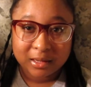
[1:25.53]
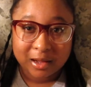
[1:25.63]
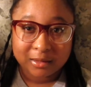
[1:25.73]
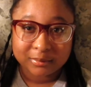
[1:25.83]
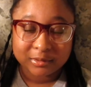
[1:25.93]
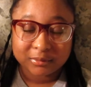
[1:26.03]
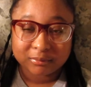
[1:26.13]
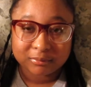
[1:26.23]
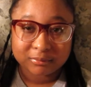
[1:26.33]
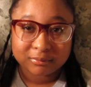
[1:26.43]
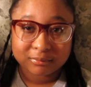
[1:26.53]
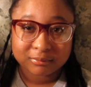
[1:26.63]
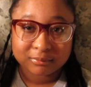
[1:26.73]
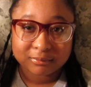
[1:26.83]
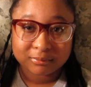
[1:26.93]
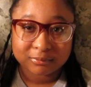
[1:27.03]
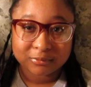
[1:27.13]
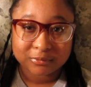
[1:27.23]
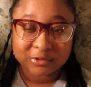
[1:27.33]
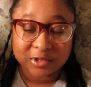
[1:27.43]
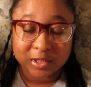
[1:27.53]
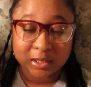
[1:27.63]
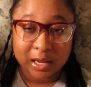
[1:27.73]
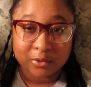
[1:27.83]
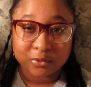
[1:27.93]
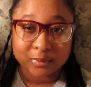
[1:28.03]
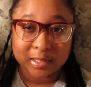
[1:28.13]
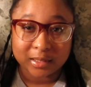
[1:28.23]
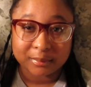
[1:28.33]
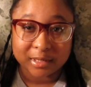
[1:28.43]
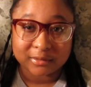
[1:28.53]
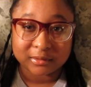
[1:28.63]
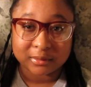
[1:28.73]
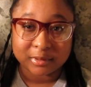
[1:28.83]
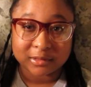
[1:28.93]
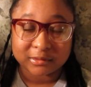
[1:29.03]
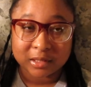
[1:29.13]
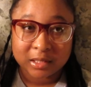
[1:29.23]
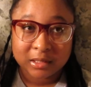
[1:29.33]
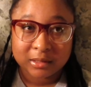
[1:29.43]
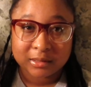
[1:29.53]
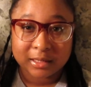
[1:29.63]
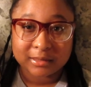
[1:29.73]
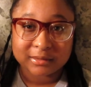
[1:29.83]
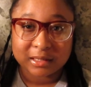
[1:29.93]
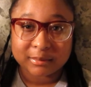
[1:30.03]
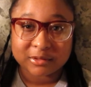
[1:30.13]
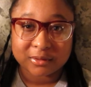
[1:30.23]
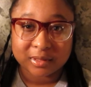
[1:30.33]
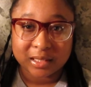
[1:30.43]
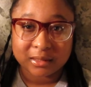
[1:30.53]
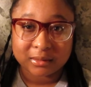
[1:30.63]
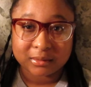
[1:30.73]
I'll be studying that whole weekend basically, because the exam is on like